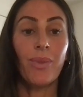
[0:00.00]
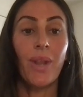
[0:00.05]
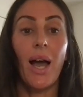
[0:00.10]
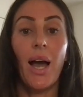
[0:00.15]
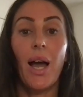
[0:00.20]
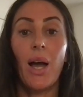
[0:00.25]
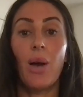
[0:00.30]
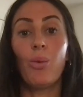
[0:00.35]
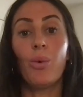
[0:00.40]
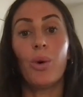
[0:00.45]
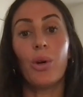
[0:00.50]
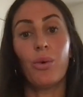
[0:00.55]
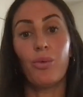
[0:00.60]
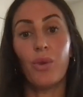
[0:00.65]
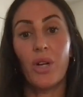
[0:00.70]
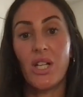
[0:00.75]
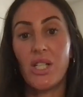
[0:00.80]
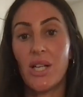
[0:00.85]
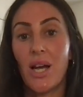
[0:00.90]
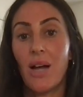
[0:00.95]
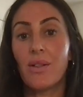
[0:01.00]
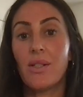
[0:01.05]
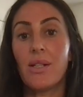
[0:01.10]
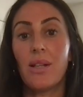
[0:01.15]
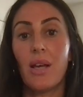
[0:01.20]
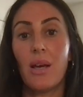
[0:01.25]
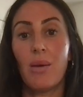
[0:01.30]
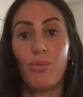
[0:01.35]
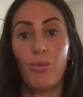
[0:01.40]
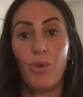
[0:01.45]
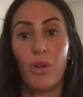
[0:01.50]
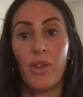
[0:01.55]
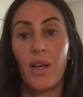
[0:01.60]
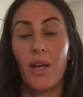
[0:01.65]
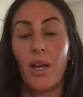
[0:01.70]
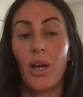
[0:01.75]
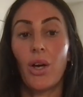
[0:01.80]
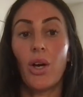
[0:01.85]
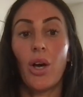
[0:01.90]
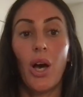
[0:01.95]
I will reach out to them with
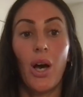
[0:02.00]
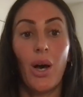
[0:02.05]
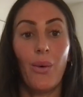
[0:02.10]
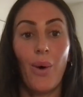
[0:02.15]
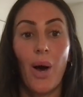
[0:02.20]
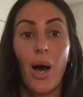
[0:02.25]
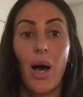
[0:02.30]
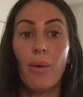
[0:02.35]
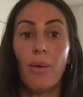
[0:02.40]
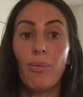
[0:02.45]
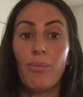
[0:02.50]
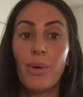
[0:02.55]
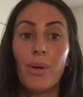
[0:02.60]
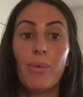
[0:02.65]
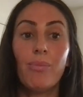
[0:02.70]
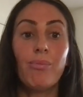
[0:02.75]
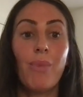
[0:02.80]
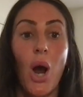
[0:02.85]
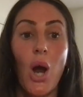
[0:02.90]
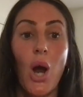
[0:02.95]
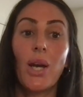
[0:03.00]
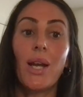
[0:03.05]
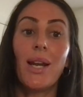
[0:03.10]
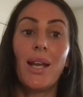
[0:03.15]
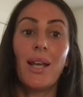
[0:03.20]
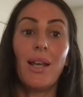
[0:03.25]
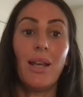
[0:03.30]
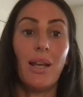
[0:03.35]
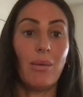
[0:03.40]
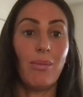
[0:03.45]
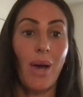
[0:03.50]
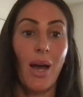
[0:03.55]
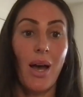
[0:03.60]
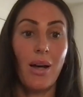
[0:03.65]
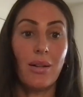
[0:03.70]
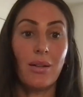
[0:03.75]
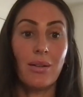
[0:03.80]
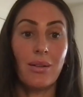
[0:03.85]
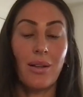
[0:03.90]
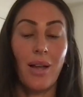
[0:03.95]
like a co-op marketing
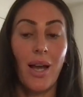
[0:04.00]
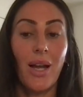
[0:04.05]
email.